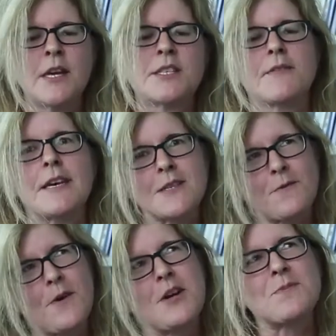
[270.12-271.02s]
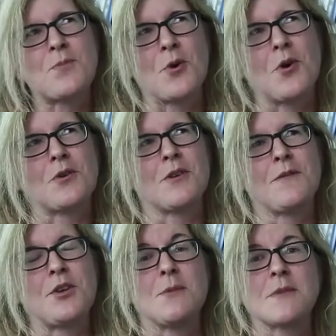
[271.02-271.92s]
So that's the first prong of
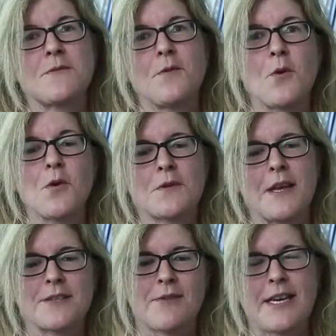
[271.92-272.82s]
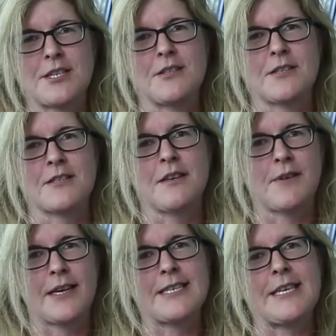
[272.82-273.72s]
Hume's fork, that's relations of
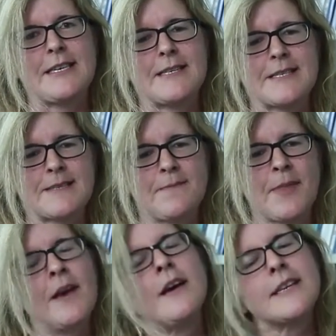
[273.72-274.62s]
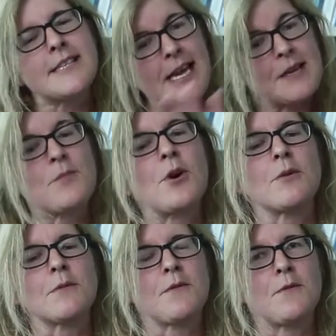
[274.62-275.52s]
ideas. Second prong
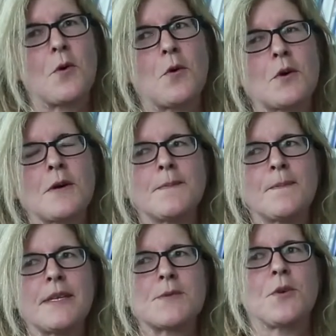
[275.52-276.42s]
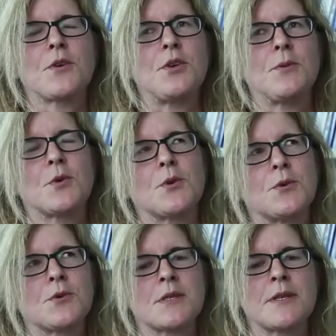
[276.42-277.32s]
of the fork is what Hume
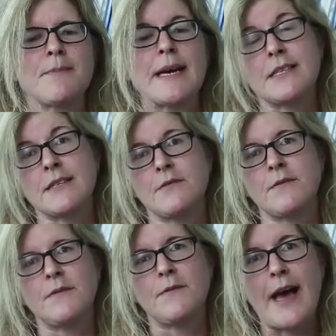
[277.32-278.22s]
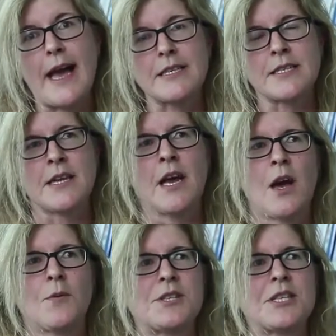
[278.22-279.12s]
calls matters of fact,
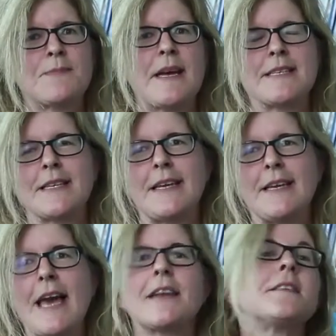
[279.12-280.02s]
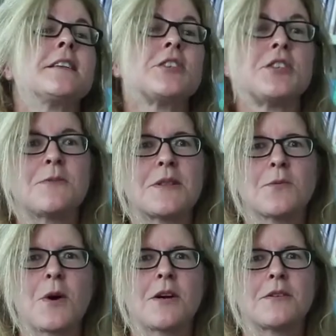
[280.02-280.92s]
which is basically anything to do with the
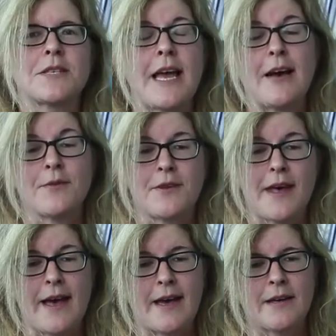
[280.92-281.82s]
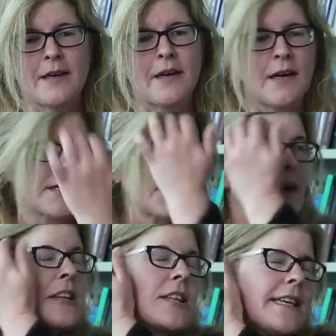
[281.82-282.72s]
world out there. So
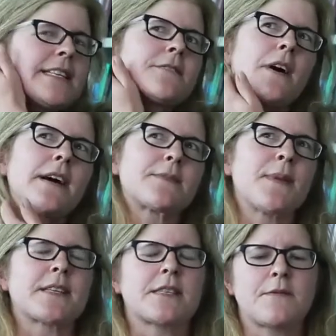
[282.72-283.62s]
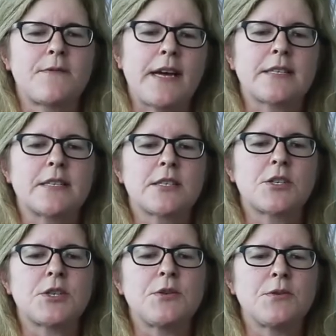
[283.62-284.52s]
actually he divides matters of fact into
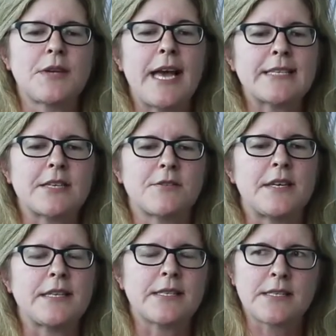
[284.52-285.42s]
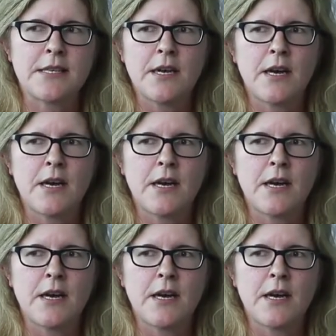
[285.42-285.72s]
two categories.